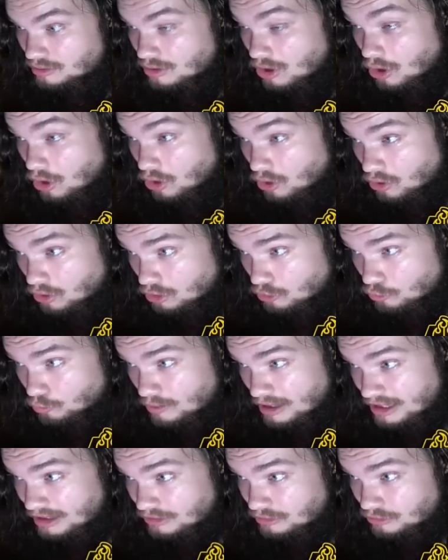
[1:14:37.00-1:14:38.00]
All
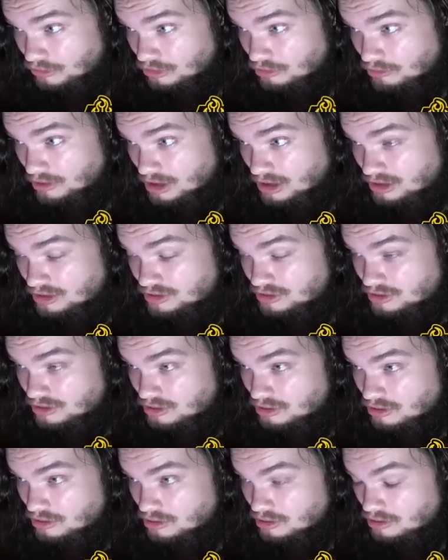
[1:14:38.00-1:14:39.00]
Wagner units.
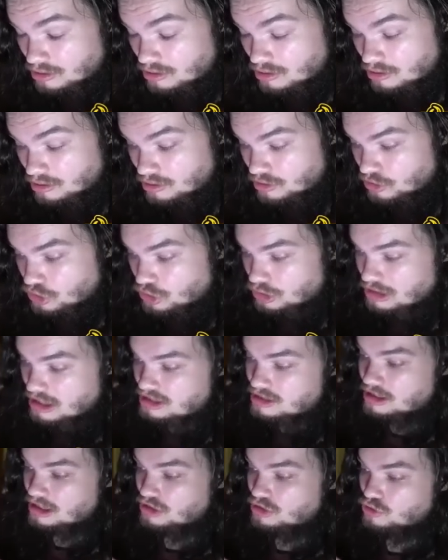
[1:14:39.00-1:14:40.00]

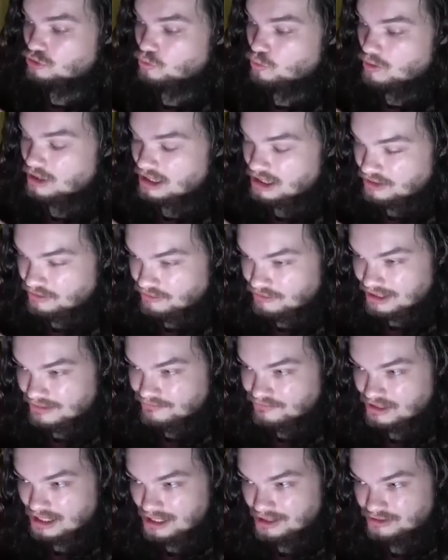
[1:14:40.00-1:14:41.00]
That's like twenty-five
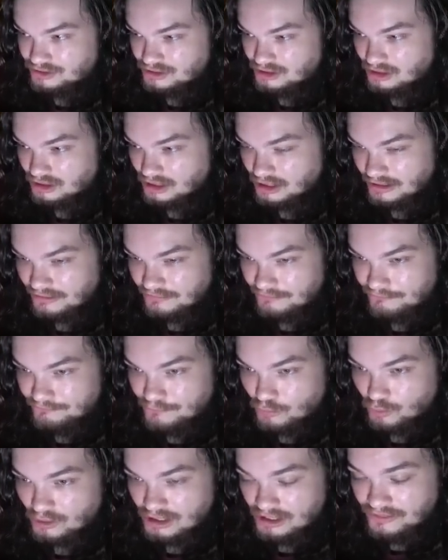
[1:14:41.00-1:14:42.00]
thousand to like
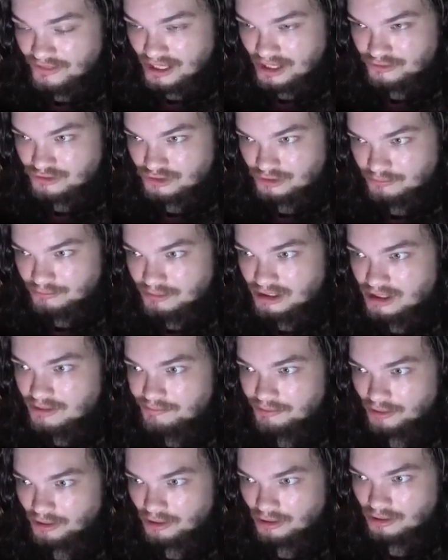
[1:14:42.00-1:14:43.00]
forty thousand
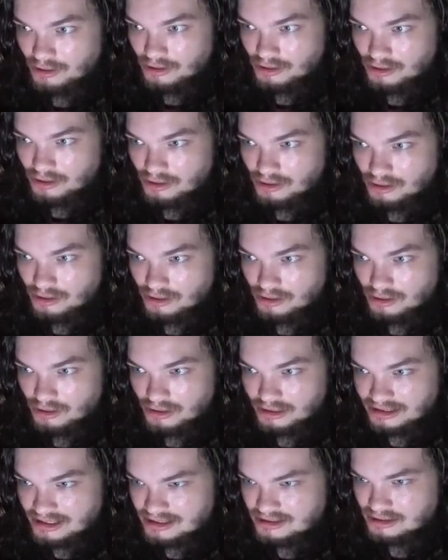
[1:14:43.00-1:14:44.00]
people.
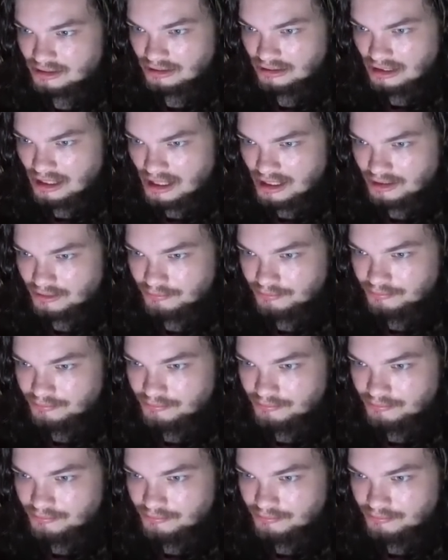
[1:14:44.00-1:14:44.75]
Like, that's a lot of...